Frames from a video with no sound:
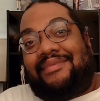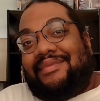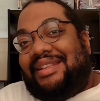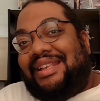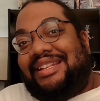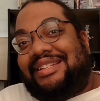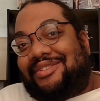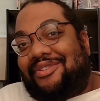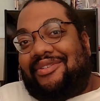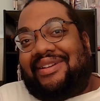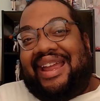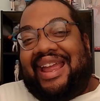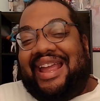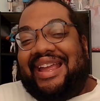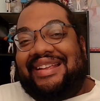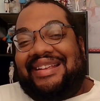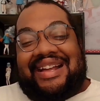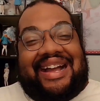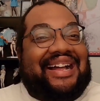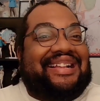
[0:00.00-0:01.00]
it's okay.
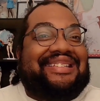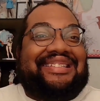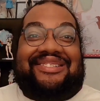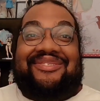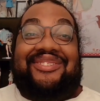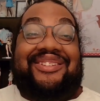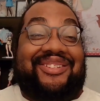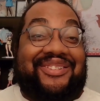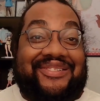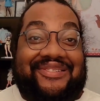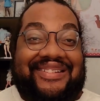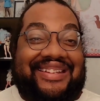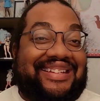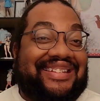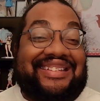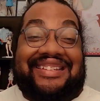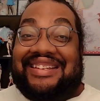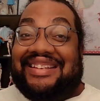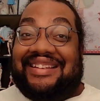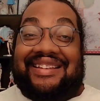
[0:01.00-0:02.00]
I still enjoy it
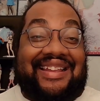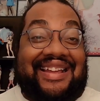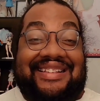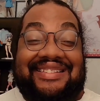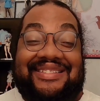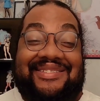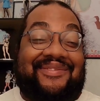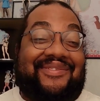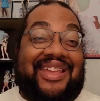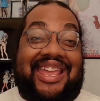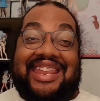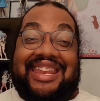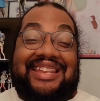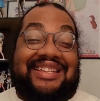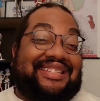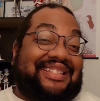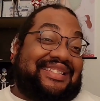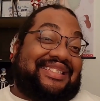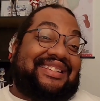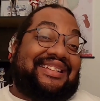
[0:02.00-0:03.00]
nonetheless. And it's
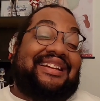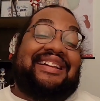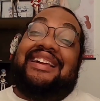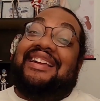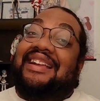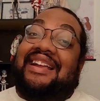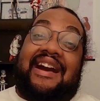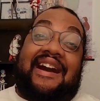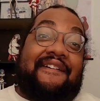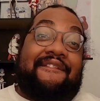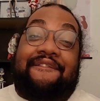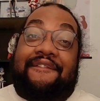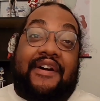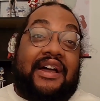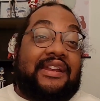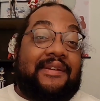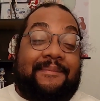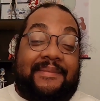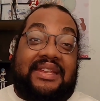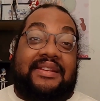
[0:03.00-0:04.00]
just a
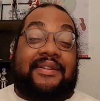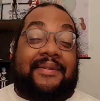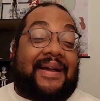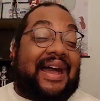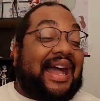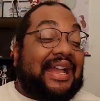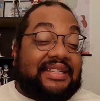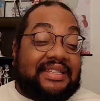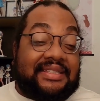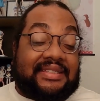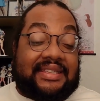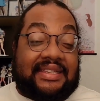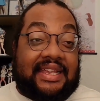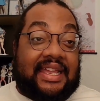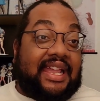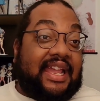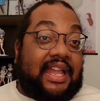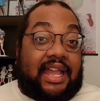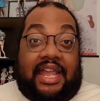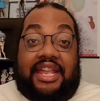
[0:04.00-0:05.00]
fun medium. I just
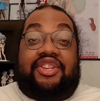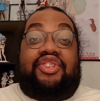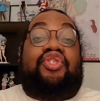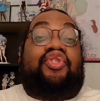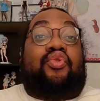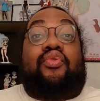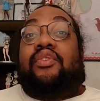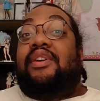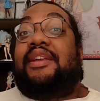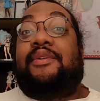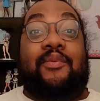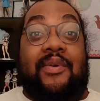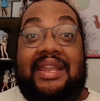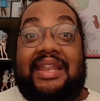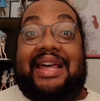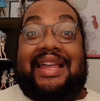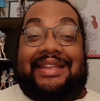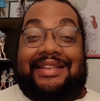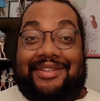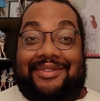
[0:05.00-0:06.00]
enjoy what
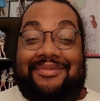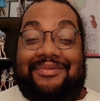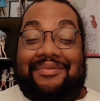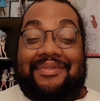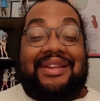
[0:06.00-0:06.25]
I do.